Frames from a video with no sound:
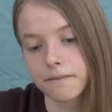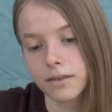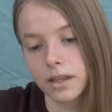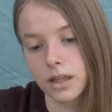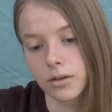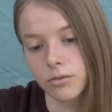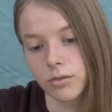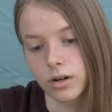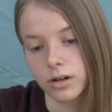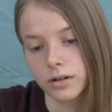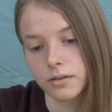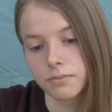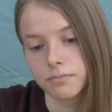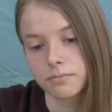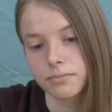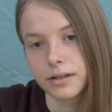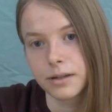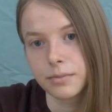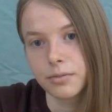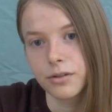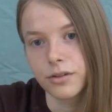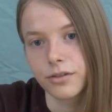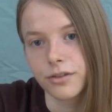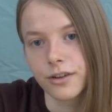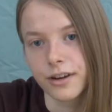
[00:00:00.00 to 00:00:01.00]
what
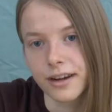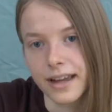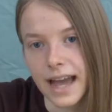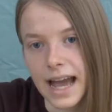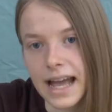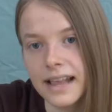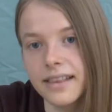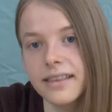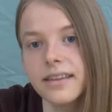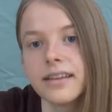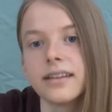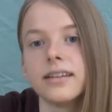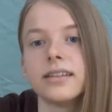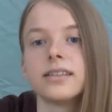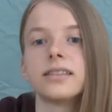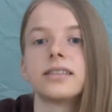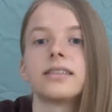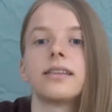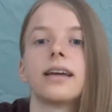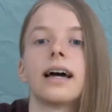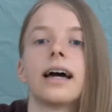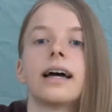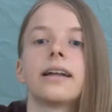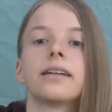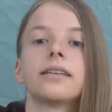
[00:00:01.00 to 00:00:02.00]
people forget is
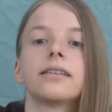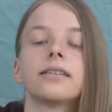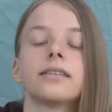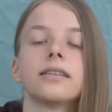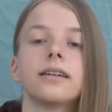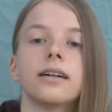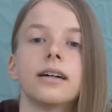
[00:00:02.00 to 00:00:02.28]
that